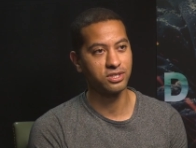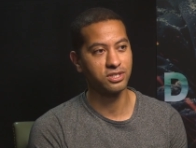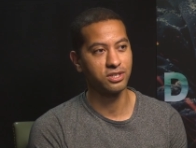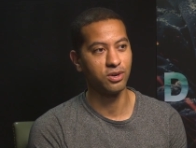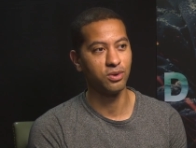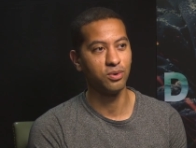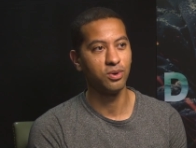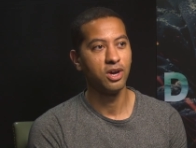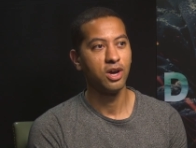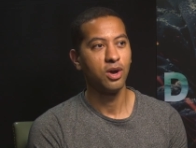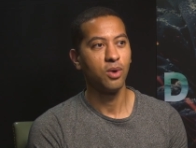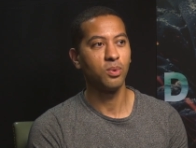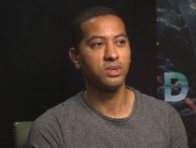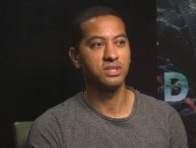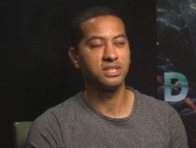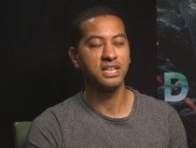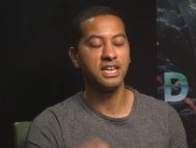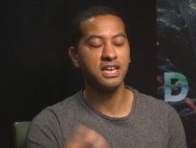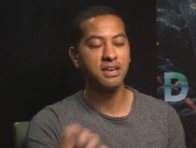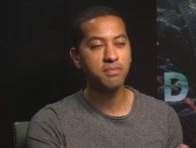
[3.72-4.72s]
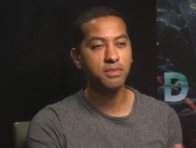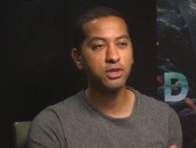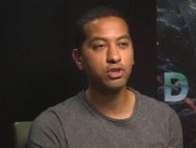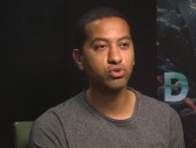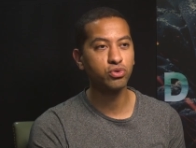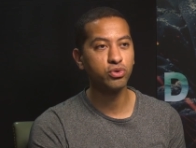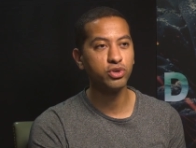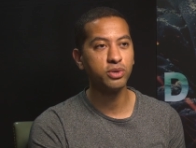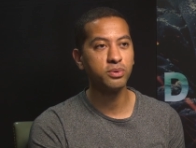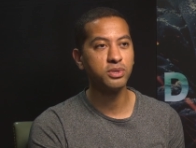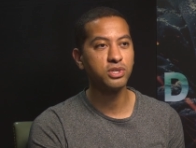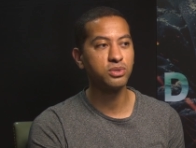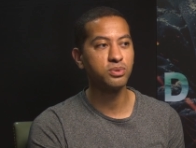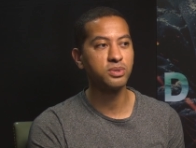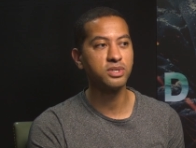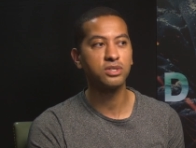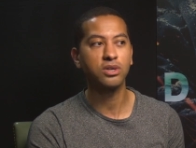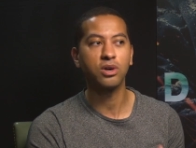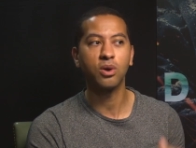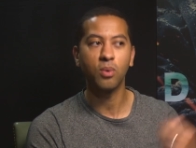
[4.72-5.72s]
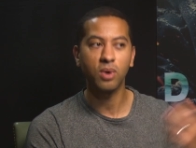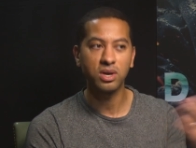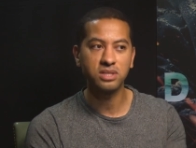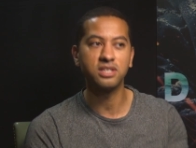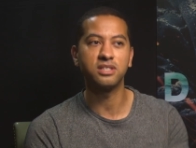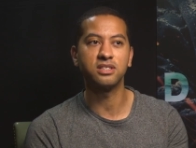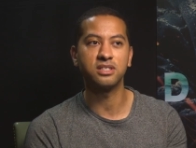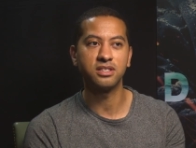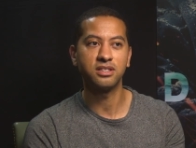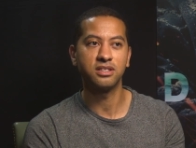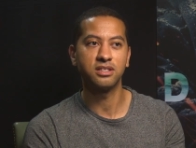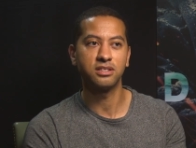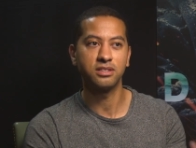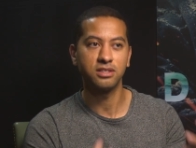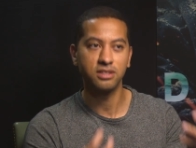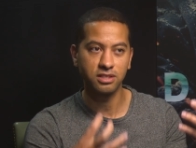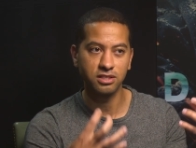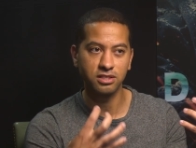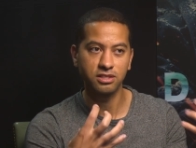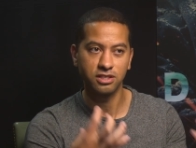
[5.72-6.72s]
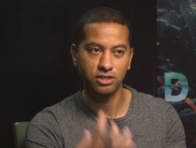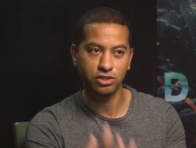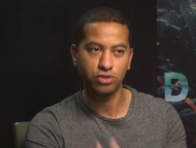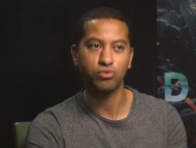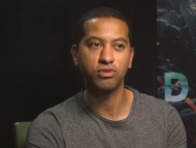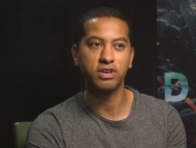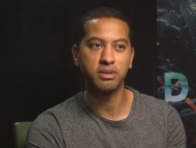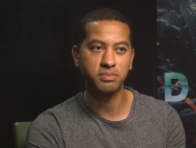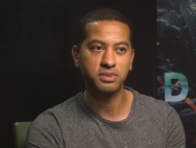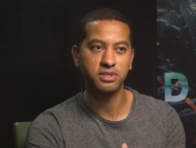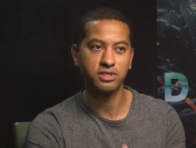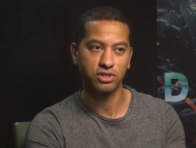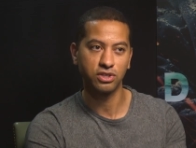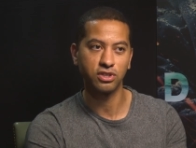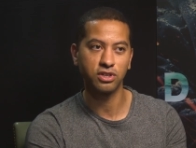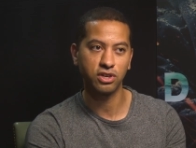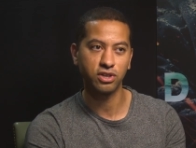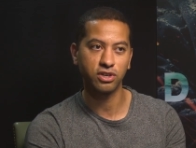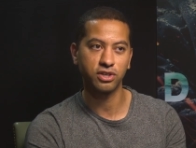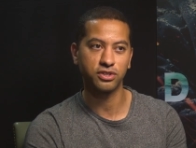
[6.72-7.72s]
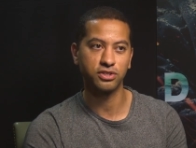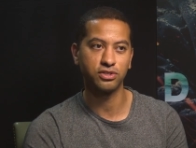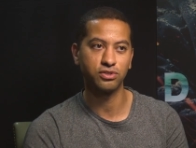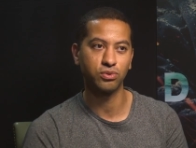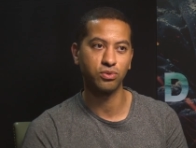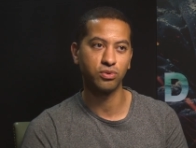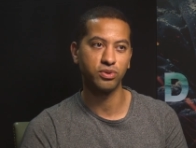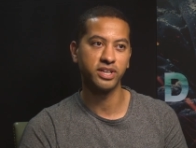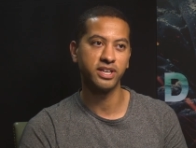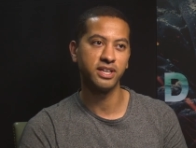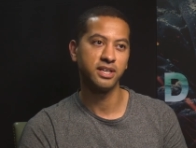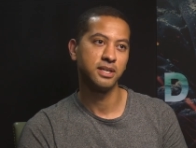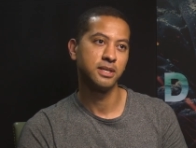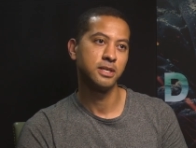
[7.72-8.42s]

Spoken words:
so was it him that drew you into it, or was it the script, the Dunkirk, the story?